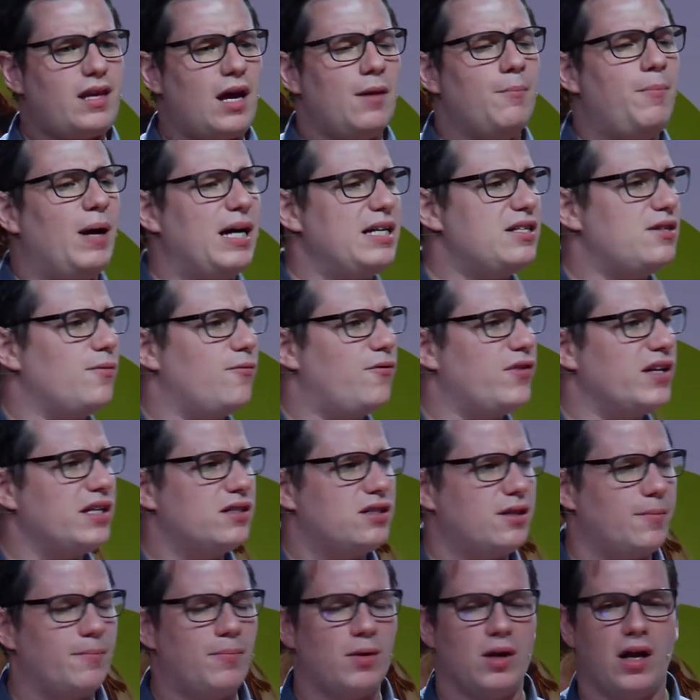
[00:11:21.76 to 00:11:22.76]
by something
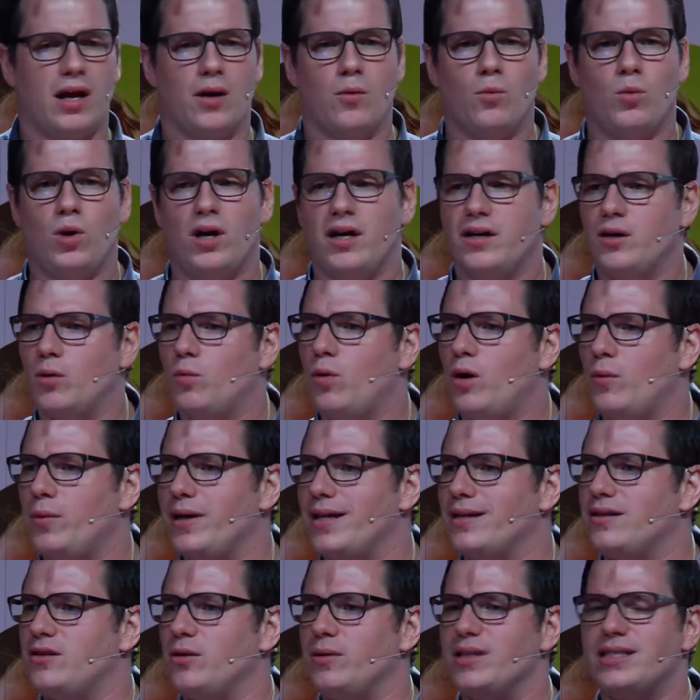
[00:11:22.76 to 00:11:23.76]
simple like Wordle, what we
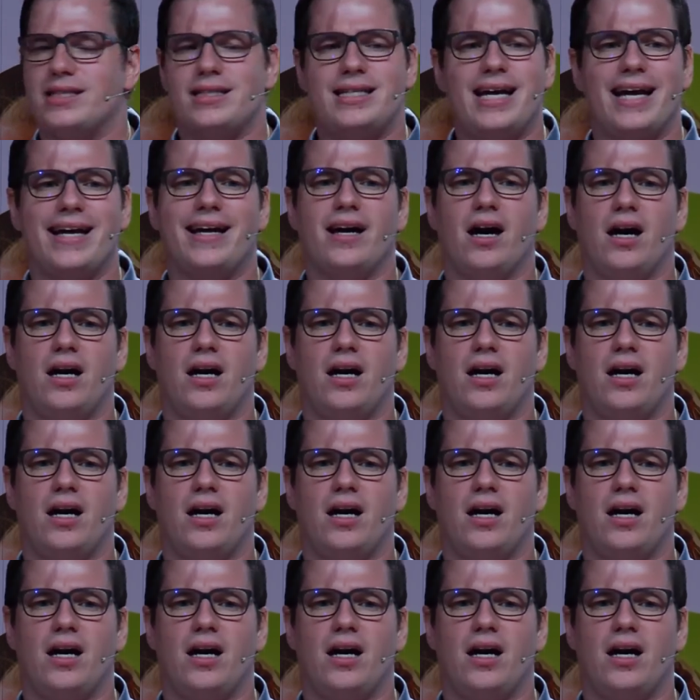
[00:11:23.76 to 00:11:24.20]
can do is take